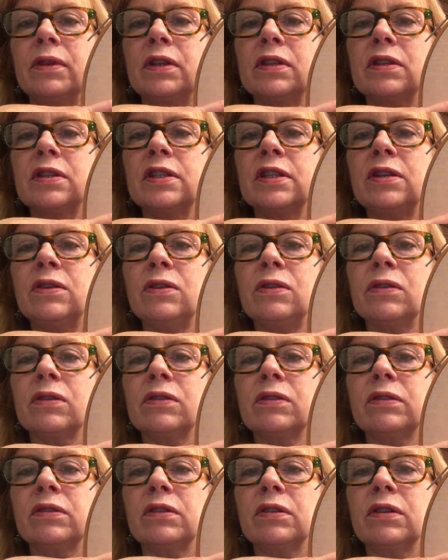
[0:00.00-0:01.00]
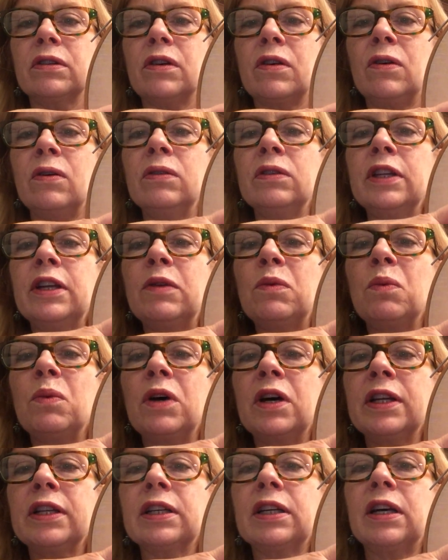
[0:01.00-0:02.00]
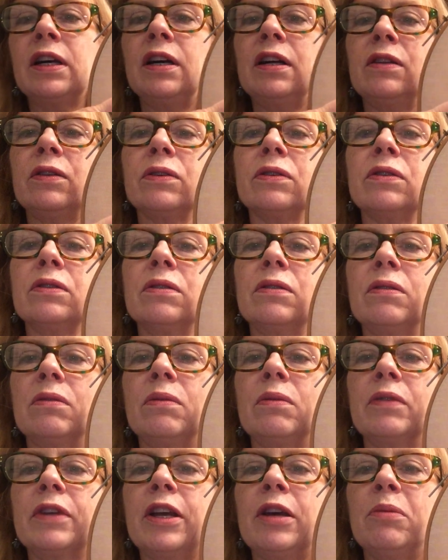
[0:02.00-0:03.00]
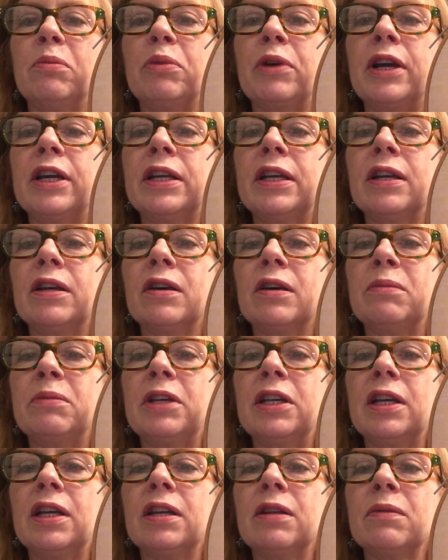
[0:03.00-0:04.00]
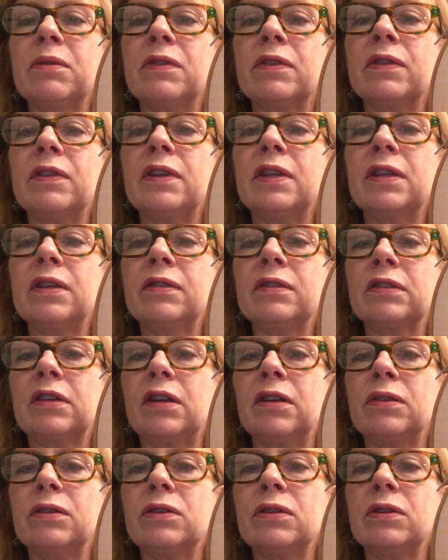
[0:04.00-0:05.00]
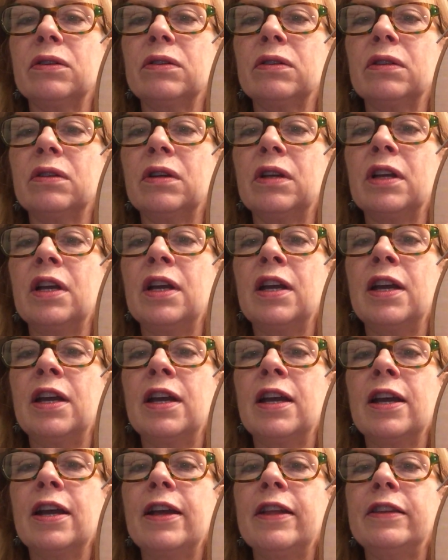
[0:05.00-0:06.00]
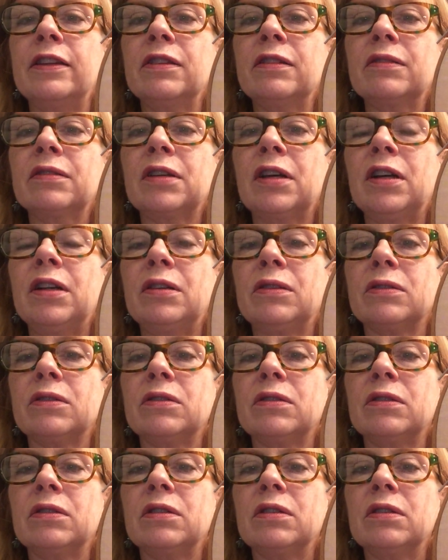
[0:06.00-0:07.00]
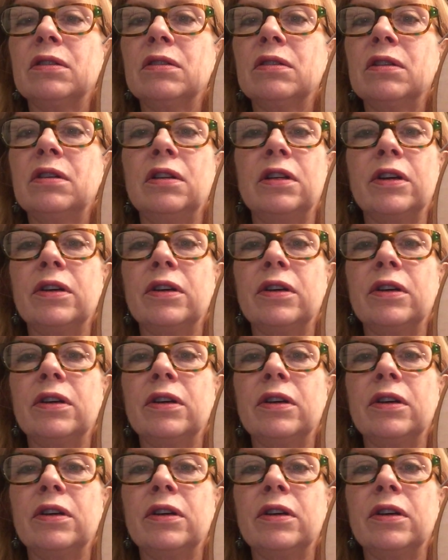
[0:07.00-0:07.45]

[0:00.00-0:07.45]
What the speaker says: silks, only one color kept breaking on me, and it was this color. And this color, you